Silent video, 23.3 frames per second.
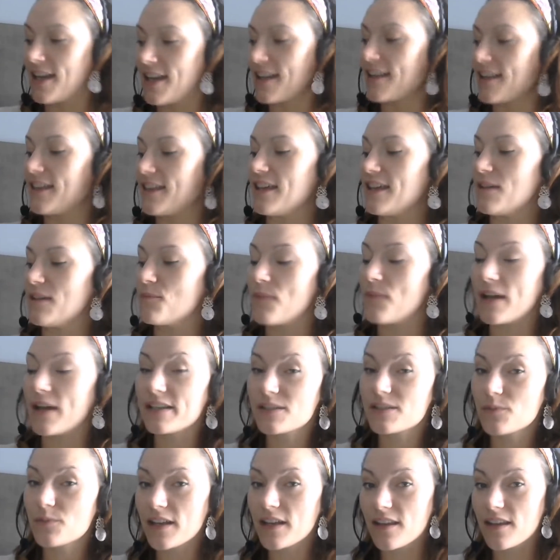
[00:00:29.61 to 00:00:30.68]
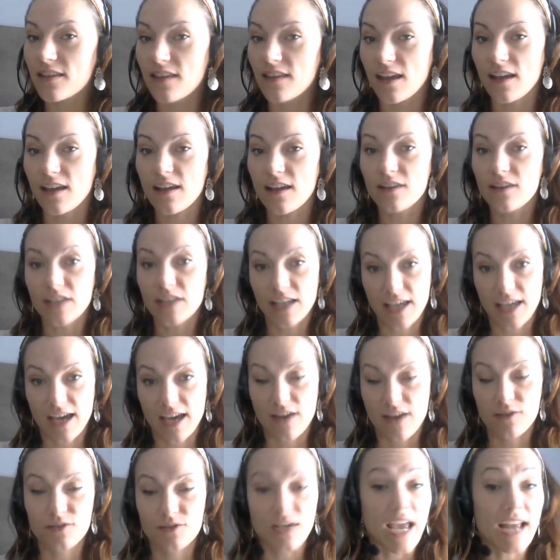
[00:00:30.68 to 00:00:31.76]
The best way to think of an
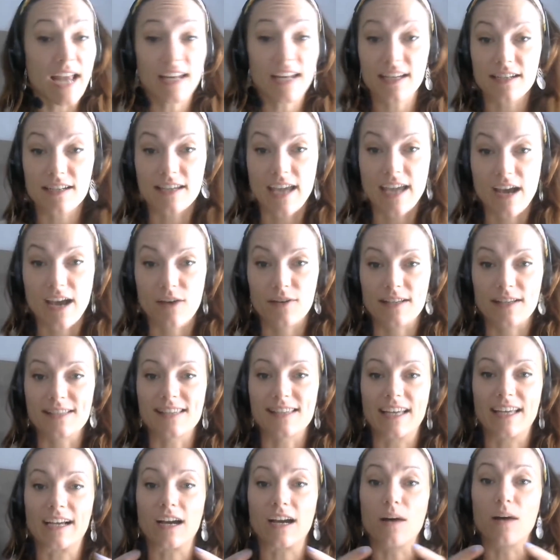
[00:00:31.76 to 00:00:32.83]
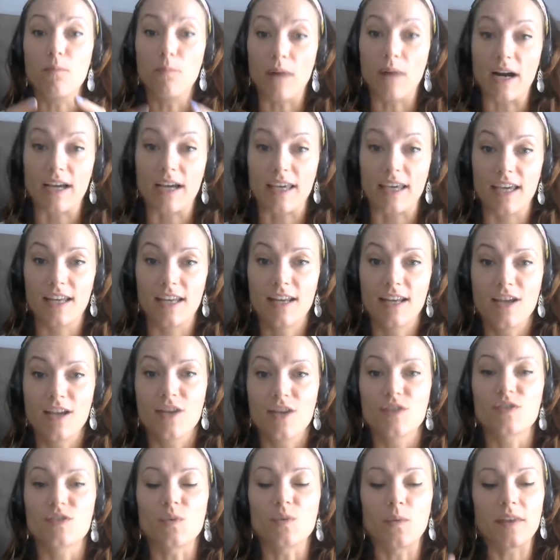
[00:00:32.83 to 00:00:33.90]
account, any account, is like a bucket.
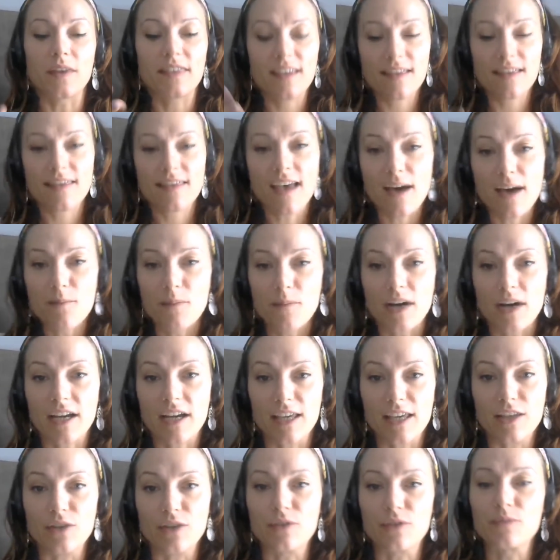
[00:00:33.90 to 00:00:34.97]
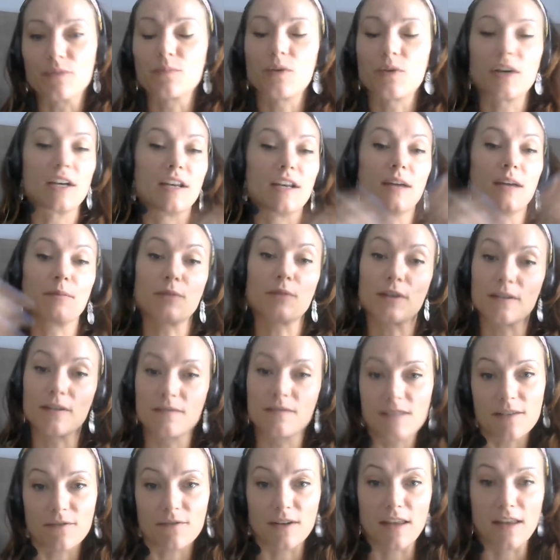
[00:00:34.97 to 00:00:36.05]
So within that bucket, you can put a number of
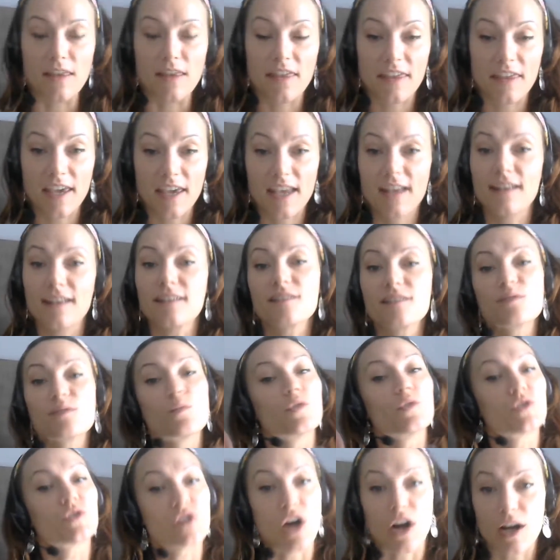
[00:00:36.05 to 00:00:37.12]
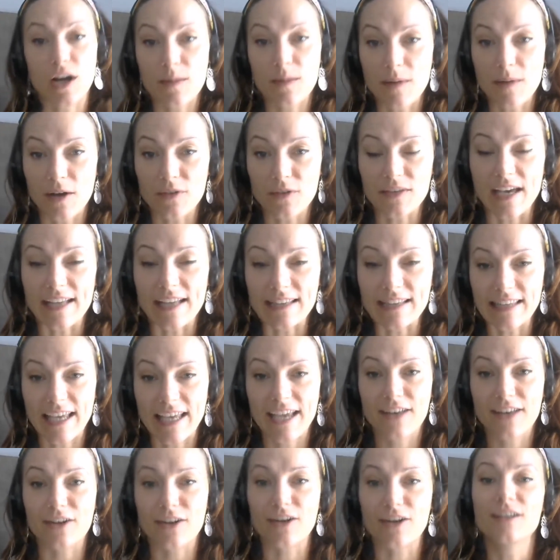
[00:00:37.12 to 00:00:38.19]
different things. We'll talk about that
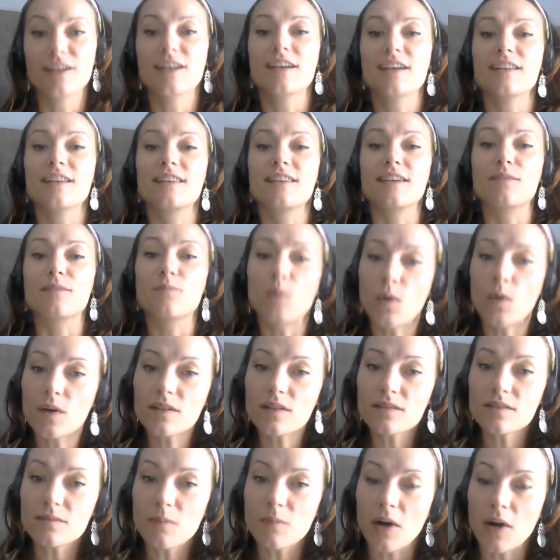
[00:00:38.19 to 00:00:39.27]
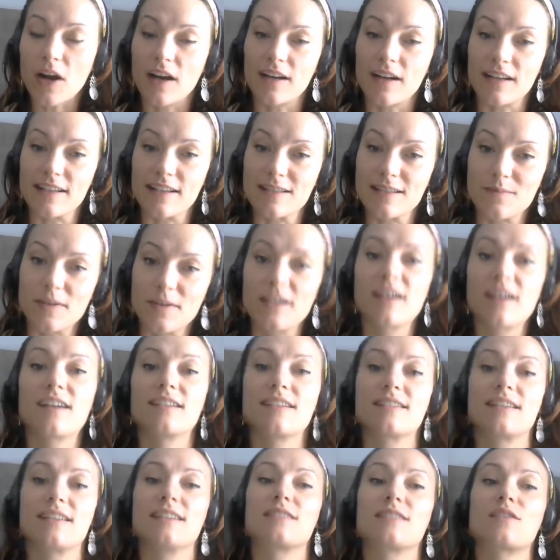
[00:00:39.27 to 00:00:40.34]
later. The important part is
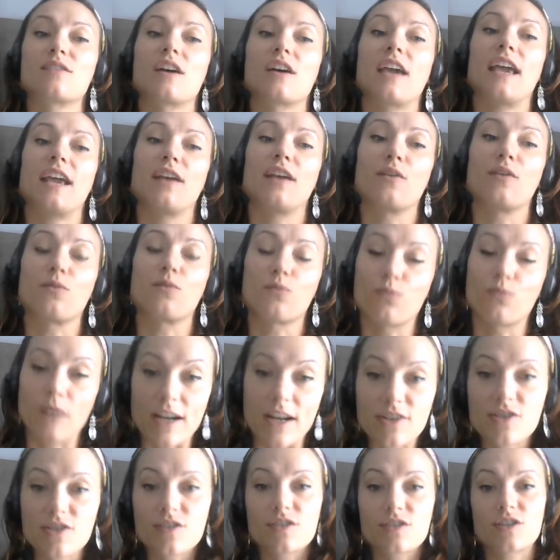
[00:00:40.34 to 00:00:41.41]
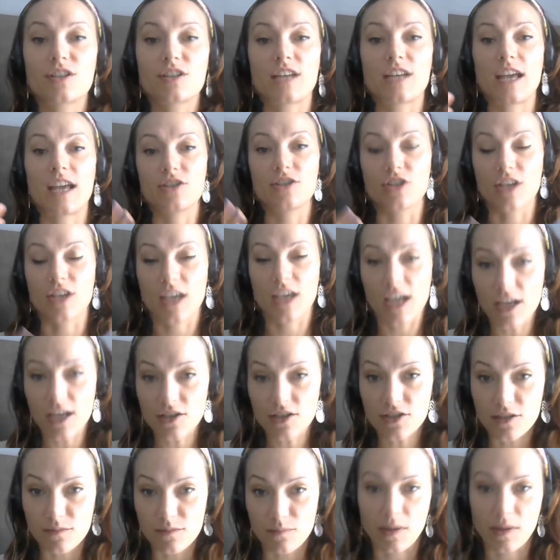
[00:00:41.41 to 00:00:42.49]
because it's a registered
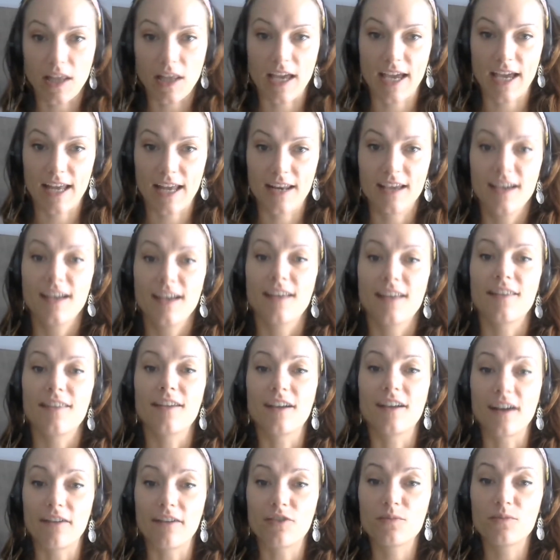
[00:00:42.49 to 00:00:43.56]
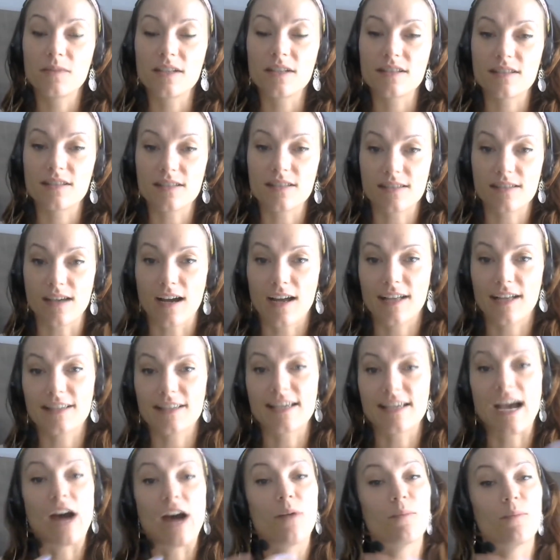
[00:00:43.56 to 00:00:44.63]
education plan, the government decides
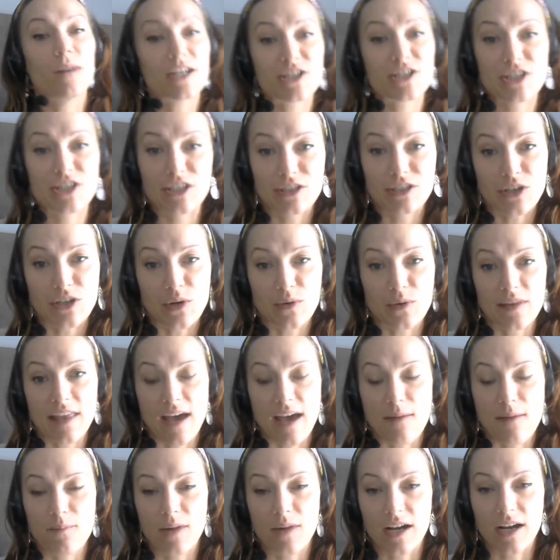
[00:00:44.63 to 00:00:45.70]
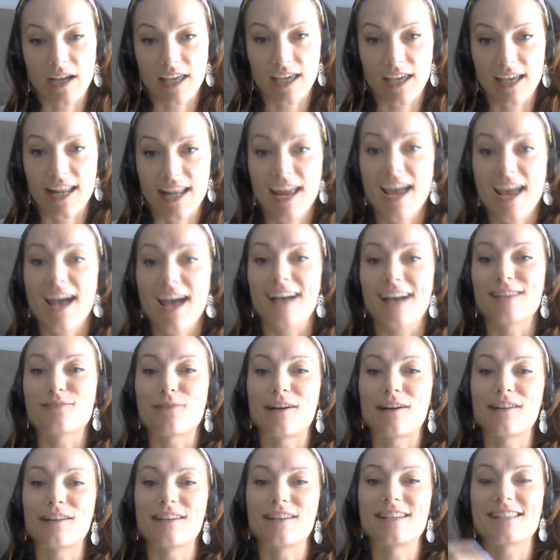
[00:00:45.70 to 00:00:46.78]
how much can go in that bucket, as
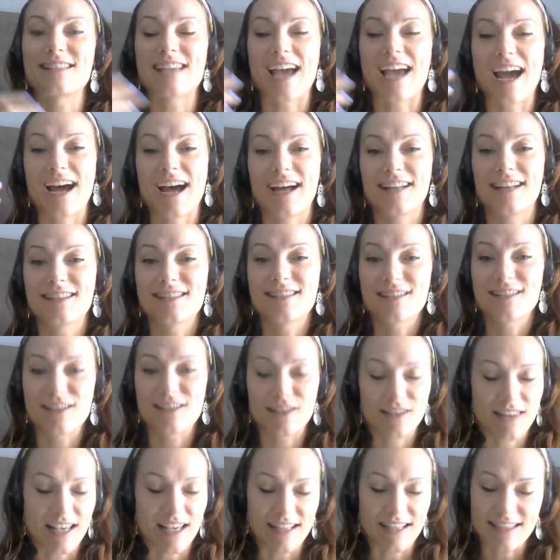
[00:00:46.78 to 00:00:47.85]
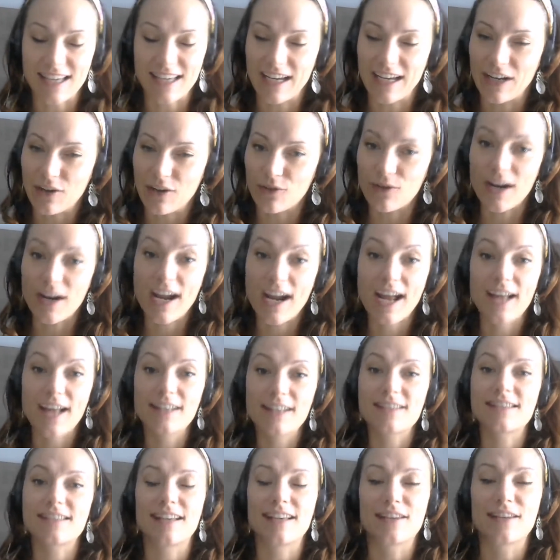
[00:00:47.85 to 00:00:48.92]
well as adds things like
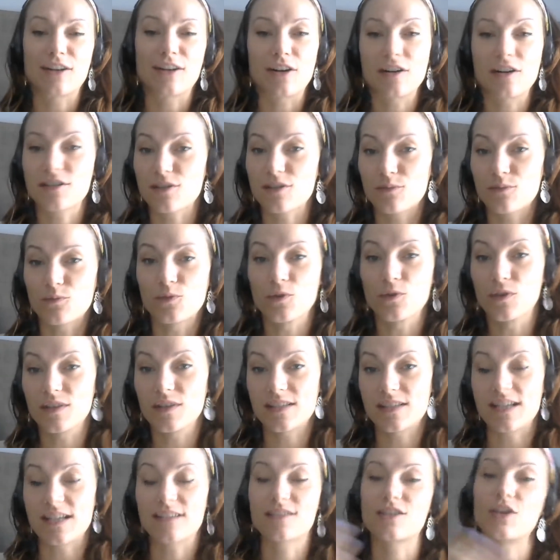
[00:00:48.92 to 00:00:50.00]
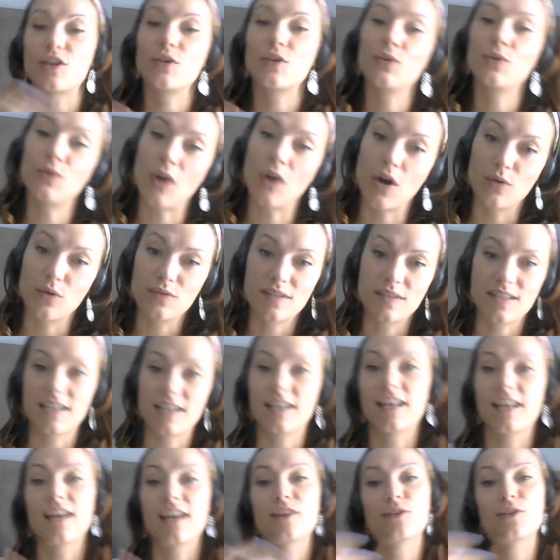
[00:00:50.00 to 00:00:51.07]
grants, and there are some rules as to who owns it
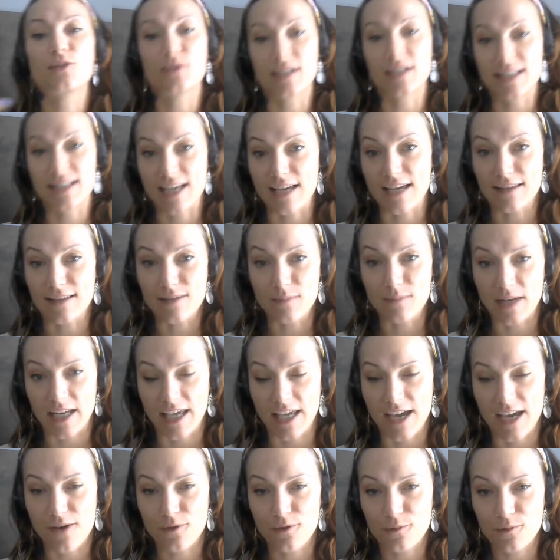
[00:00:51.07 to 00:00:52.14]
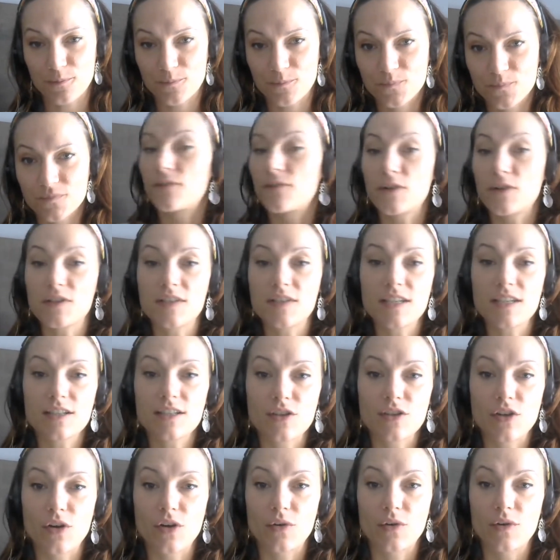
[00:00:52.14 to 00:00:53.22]
and who can take the money out. First thing to
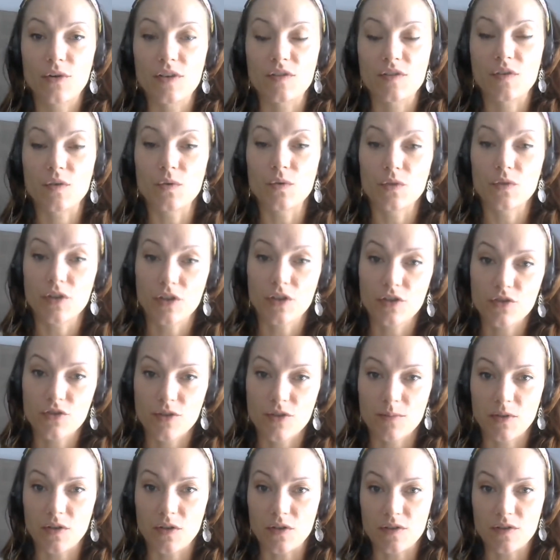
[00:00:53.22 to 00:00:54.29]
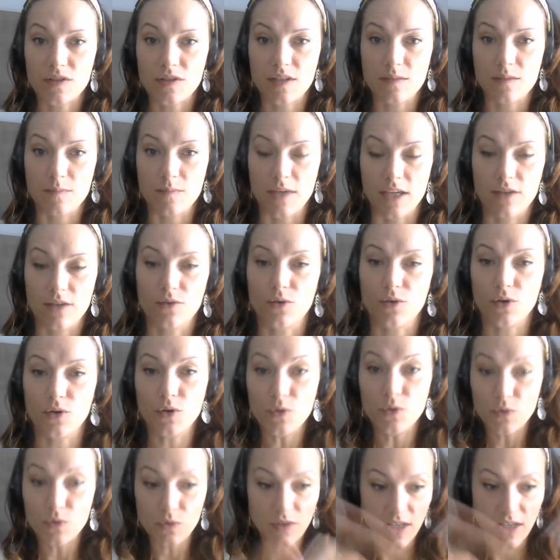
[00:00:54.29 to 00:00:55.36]
know is who the contributors can be or
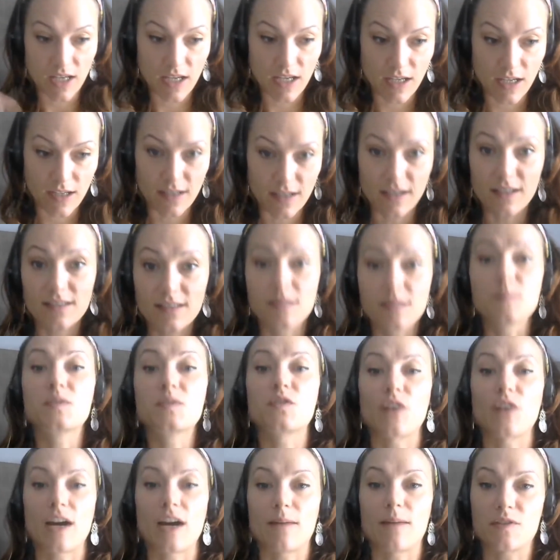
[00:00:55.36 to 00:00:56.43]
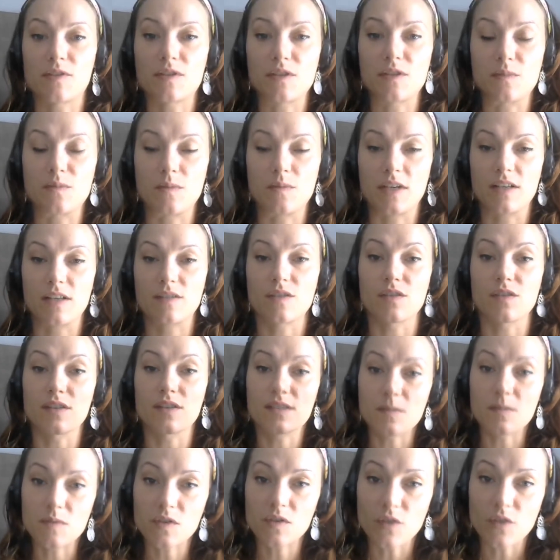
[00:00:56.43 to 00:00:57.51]
who the subscribers can be. So the
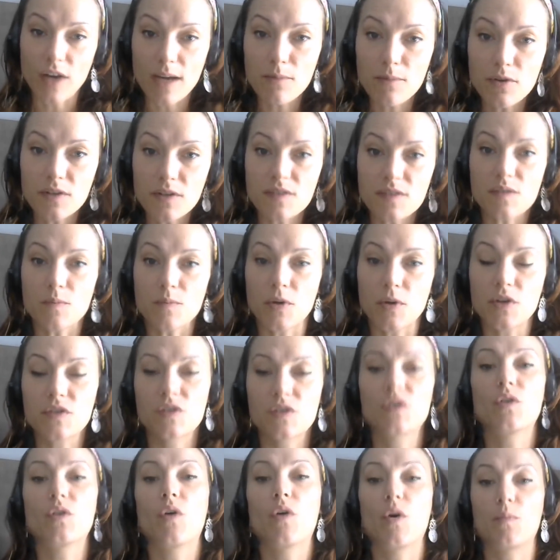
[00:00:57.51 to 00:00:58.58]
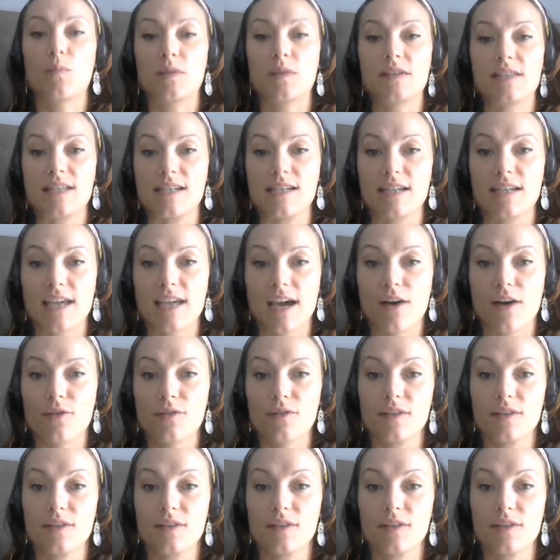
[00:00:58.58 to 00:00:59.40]
subscriber is the person who opens the account.